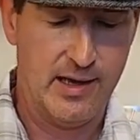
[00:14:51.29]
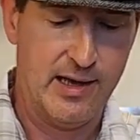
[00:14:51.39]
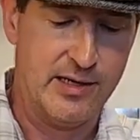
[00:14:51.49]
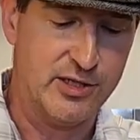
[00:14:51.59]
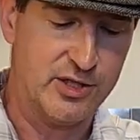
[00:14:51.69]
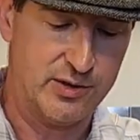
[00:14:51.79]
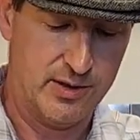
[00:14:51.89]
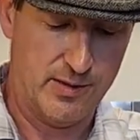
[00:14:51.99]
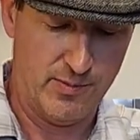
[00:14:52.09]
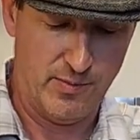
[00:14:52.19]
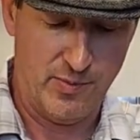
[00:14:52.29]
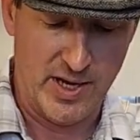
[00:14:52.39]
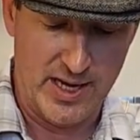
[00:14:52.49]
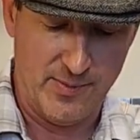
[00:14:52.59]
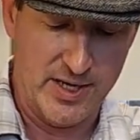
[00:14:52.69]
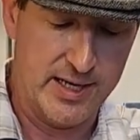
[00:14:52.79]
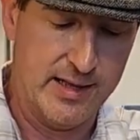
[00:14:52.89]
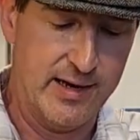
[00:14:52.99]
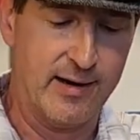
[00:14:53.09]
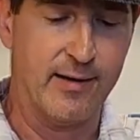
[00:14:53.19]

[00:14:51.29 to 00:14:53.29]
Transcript: and just pop it in there.